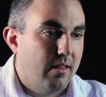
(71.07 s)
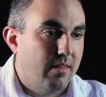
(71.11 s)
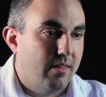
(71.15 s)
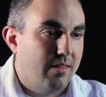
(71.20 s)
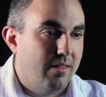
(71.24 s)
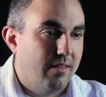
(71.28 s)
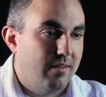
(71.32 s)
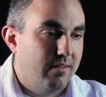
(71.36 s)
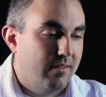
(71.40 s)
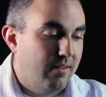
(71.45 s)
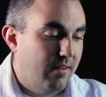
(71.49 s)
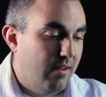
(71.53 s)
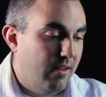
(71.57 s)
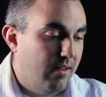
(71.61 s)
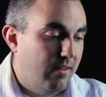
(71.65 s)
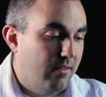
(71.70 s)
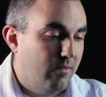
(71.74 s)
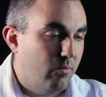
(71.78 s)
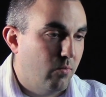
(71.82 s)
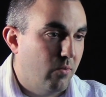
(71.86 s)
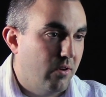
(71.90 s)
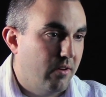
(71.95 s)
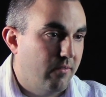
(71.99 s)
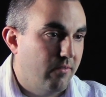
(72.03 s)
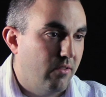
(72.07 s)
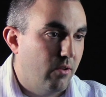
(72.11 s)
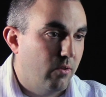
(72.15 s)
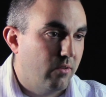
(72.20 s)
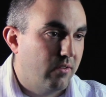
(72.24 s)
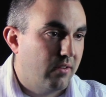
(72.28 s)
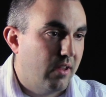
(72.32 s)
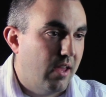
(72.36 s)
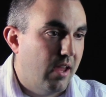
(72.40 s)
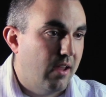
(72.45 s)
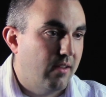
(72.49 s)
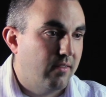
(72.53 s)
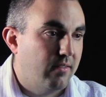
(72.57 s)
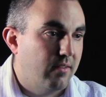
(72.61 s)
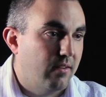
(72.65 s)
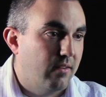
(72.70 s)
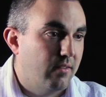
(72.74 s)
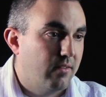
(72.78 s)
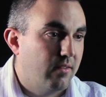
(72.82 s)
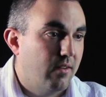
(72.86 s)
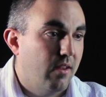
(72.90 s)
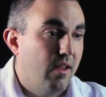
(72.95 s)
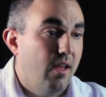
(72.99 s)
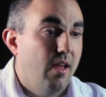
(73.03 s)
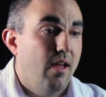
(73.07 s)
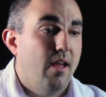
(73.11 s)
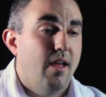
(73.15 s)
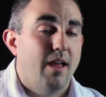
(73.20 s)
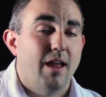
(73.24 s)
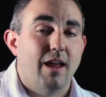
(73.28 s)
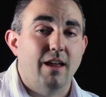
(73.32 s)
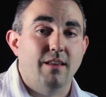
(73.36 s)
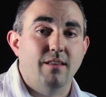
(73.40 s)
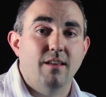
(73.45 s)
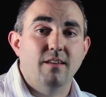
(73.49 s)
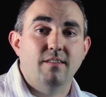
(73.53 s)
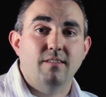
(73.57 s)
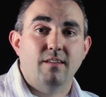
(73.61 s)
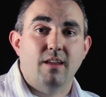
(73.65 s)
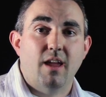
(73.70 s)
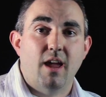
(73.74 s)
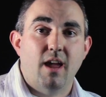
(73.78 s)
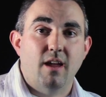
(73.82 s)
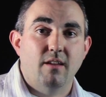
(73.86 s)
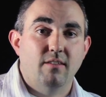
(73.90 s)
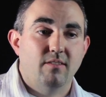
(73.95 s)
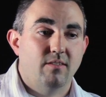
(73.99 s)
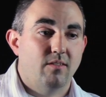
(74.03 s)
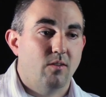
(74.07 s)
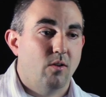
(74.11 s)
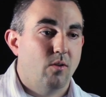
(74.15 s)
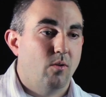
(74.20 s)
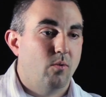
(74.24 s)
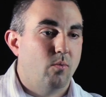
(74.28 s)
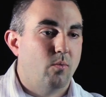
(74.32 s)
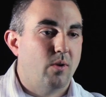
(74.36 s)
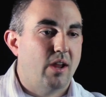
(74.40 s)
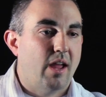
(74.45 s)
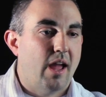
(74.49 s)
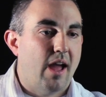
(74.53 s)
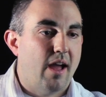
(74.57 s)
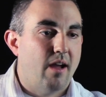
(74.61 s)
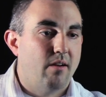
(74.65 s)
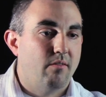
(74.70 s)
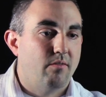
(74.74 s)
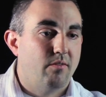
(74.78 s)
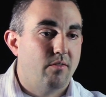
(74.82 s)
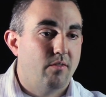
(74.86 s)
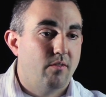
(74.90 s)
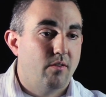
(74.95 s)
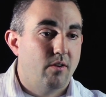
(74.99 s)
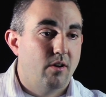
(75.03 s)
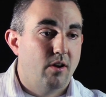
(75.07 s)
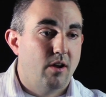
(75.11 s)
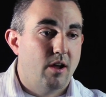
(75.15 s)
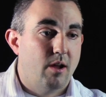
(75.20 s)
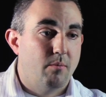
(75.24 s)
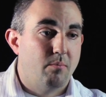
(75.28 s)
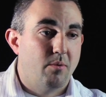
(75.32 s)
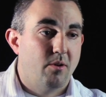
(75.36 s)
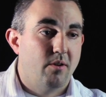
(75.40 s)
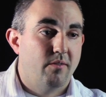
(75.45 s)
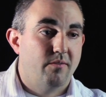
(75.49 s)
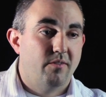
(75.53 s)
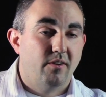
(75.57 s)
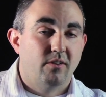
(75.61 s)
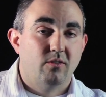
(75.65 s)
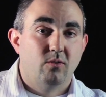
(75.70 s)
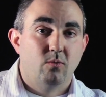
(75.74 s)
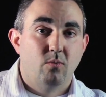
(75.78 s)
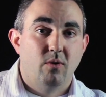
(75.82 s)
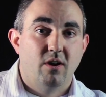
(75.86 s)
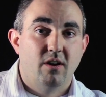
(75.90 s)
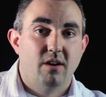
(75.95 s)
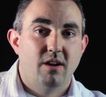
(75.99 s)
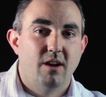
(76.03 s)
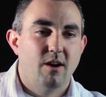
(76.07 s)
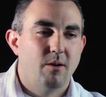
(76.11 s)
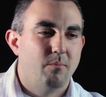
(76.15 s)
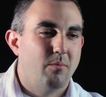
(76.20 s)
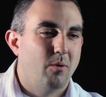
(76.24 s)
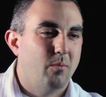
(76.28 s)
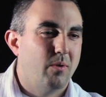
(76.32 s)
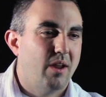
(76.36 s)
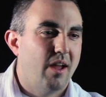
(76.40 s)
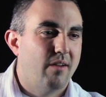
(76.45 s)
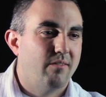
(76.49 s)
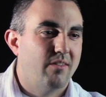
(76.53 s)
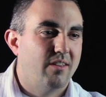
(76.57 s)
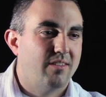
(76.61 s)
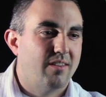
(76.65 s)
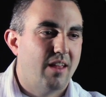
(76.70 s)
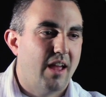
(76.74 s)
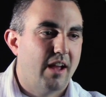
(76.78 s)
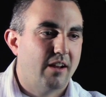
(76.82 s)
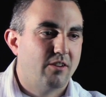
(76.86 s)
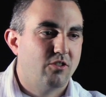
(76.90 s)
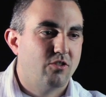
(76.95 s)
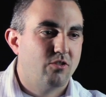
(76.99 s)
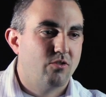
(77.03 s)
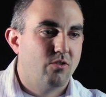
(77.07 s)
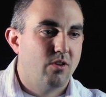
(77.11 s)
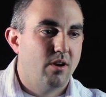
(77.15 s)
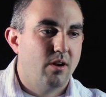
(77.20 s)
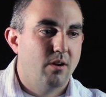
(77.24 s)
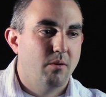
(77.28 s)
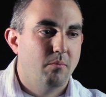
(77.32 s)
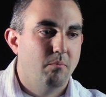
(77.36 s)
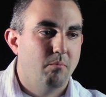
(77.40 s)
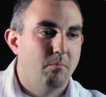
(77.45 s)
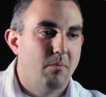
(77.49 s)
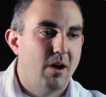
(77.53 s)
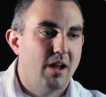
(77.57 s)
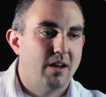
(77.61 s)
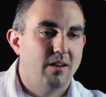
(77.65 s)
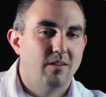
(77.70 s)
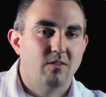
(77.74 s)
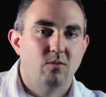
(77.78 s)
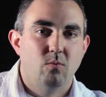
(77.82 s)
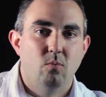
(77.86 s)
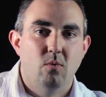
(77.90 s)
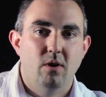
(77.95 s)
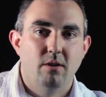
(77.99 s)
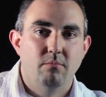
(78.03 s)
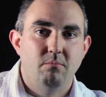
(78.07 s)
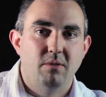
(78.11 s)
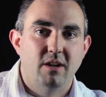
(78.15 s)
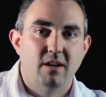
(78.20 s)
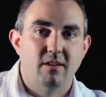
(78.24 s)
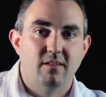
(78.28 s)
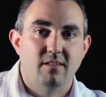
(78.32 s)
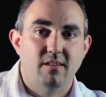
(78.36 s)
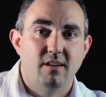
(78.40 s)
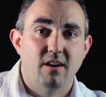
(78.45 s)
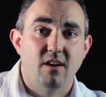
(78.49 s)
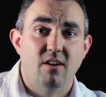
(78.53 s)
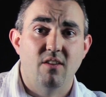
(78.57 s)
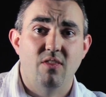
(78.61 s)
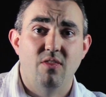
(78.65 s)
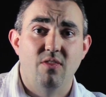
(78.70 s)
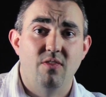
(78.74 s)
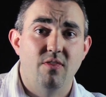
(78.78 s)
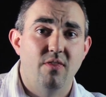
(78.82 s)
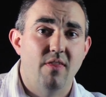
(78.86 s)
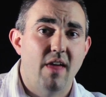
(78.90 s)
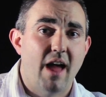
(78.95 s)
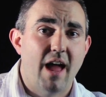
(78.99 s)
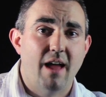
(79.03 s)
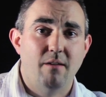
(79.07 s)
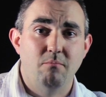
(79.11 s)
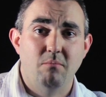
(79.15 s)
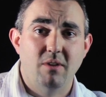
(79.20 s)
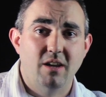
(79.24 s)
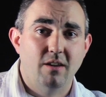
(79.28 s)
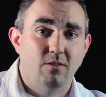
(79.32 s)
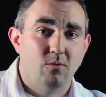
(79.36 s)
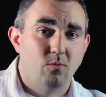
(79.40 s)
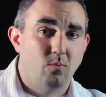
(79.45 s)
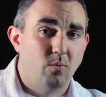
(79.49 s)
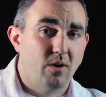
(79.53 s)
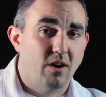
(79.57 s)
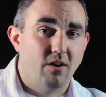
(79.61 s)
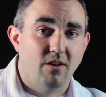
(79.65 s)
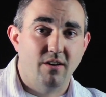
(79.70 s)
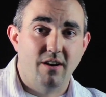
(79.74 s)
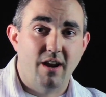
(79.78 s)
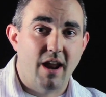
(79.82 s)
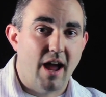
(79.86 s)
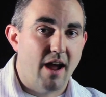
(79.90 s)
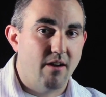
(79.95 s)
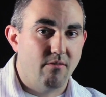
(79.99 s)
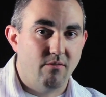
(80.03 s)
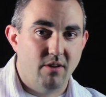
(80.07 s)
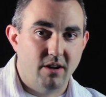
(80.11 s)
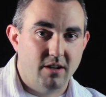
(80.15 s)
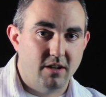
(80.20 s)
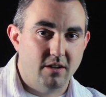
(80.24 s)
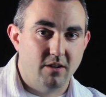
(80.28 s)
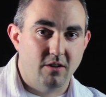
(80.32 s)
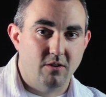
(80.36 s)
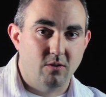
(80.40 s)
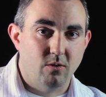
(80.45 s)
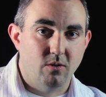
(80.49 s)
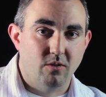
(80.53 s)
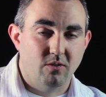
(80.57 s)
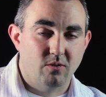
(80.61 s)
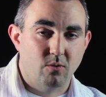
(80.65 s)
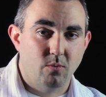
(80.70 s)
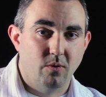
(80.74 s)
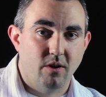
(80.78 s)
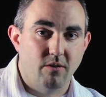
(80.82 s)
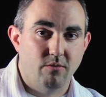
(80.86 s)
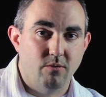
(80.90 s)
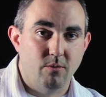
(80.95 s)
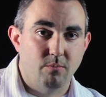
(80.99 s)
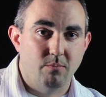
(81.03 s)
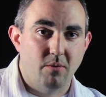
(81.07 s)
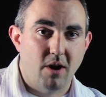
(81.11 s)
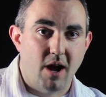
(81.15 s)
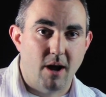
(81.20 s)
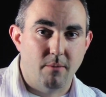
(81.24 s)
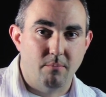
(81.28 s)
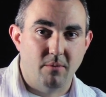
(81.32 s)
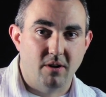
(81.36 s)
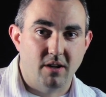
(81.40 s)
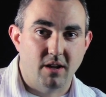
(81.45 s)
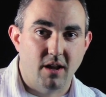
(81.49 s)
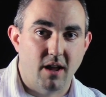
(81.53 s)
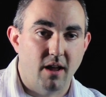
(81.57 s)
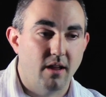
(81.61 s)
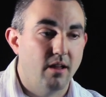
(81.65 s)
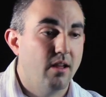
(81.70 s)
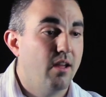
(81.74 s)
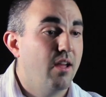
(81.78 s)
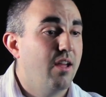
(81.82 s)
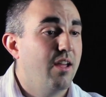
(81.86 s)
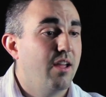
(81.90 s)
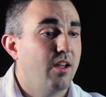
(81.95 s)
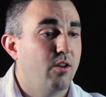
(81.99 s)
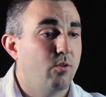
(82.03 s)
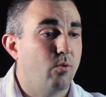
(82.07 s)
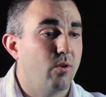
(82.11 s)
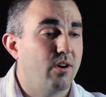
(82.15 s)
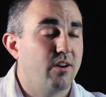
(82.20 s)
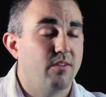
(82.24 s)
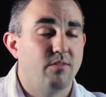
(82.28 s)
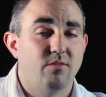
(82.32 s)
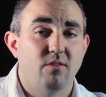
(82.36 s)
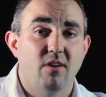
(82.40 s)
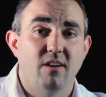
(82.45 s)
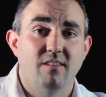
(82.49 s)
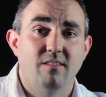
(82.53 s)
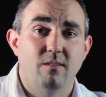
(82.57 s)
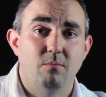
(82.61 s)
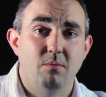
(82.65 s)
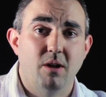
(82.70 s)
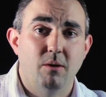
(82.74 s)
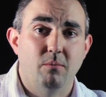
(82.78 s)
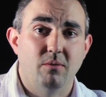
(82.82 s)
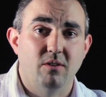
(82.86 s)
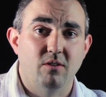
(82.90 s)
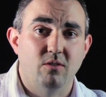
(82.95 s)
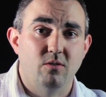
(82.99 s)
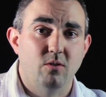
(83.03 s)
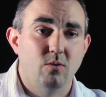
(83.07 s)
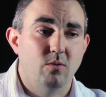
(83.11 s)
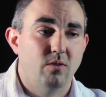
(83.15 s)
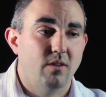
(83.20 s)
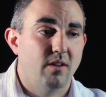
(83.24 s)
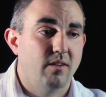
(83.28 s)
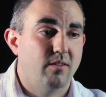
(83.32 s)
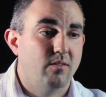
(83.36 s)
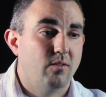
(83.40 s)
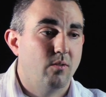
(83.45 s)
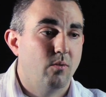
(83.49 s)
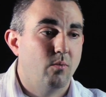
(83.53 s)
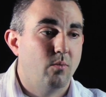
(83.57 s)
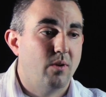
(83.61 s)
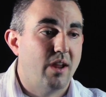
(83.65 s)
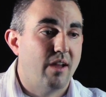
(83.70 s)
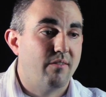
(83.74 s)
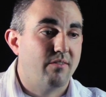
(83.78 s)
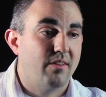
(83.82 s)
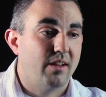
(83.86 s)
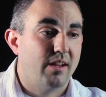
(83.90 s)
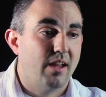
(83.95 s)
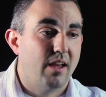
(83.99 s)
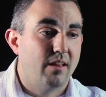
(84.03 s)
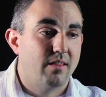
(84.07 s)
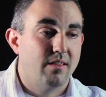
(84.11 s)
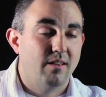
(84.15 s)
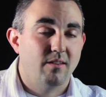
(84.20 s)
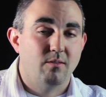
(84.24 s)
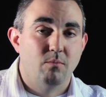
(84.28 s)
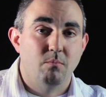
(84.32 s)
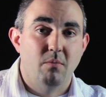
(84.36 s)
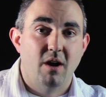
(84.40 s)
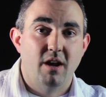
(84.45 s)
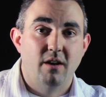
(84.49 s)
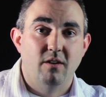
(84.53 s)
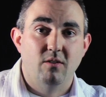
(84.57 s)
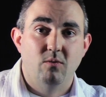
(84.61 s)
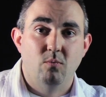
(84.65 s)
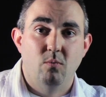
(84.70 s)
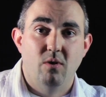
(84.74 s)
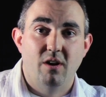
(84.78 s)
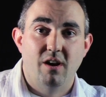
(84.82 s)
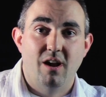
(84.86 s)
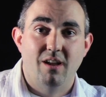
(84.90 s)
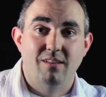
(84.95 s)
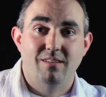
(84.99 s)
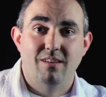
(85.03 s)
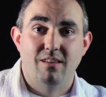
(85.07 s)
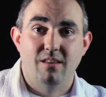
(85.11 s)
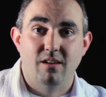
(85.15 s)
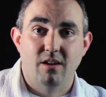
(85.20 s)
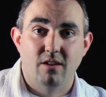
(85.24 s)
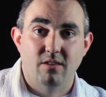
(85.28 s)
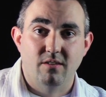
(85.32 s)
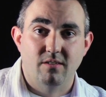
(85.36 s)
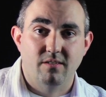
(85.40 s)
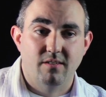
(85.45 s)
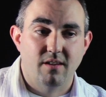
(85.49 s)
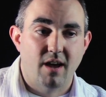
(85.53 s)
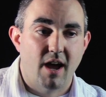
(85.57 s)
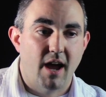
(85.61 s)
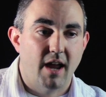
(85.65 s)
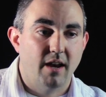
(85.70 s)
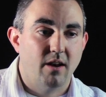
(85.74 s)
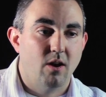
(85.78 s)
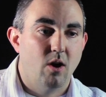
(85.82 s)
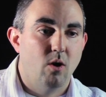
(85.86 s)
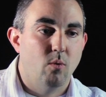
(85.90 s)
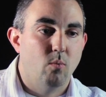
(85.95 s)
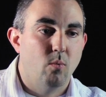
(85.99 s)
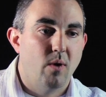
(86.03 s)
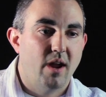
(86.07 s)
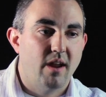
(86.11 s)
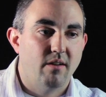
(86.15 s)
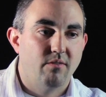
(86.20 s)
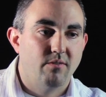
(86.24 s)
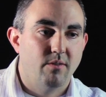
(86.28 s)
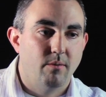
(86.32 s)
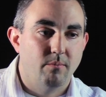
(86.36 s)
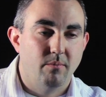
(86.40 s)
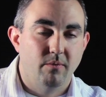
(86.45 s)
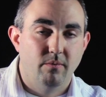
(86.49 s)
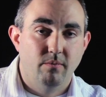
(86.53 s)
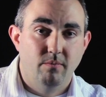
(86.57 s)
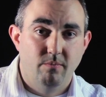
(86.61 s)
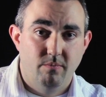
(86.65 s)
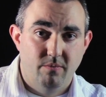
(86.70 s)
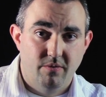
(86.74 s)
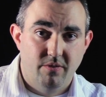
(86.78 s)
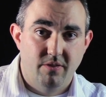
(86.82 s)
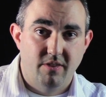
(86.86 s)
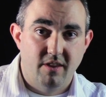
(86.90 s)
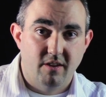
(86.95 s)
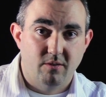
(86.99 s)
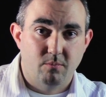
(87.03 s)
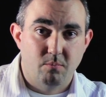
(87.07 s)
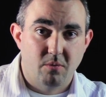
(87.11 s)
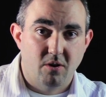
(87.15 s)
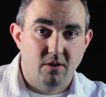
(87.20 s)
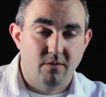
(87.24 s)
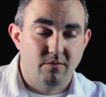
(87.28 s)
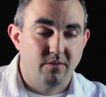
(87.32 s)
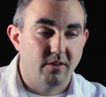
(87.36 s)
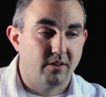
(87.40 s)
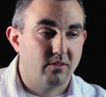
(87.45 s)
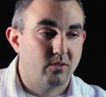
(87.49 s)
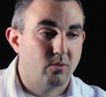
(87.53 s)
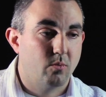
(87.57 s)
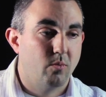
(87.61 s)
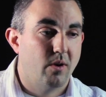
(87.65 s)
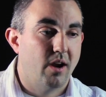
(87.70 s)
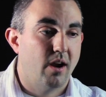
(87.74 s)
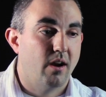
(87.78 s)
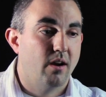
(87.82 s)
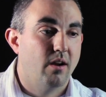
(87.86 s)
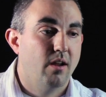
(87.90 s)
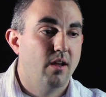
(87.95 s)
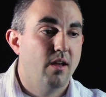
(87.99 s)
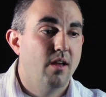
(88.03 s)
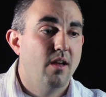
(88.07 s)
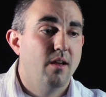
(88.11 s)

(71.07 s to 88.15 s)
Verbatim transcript: This is one of those cases. In this case, we have a perfect square here, but we have this extra minus one piece here. That means we are not ready to do the square root property yet. In order for us to be able to do this, we have to get this minus one onto the other side away from this perfect square.